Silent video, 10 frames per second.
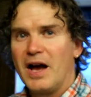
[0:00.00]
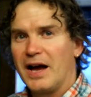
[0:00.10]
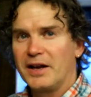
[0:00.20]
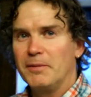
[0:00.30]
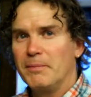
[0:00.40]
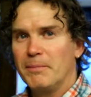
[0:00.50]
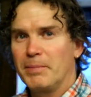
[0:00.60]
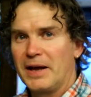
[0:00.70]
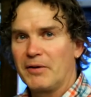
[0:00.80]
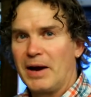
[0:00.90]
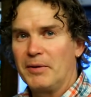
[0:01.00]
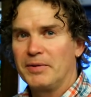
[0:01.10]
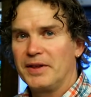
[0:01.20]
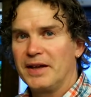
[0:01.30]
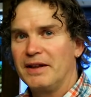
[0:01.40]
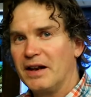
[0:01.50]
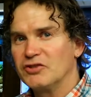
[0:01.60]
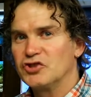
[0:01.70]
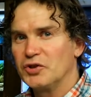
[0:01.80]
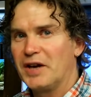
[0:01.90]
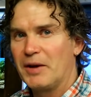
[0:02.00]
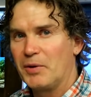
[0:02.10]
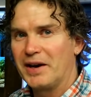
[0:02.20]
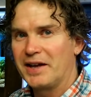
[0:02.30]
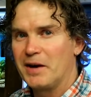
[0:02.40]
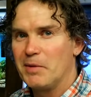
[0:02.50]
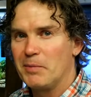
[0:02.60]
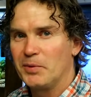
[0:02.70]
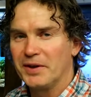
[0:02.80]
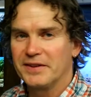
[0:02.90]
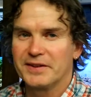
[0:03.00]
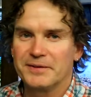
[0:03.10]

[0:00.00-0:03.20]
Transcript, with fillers: I'm gonna play around with it and then I'll show you what I come up with.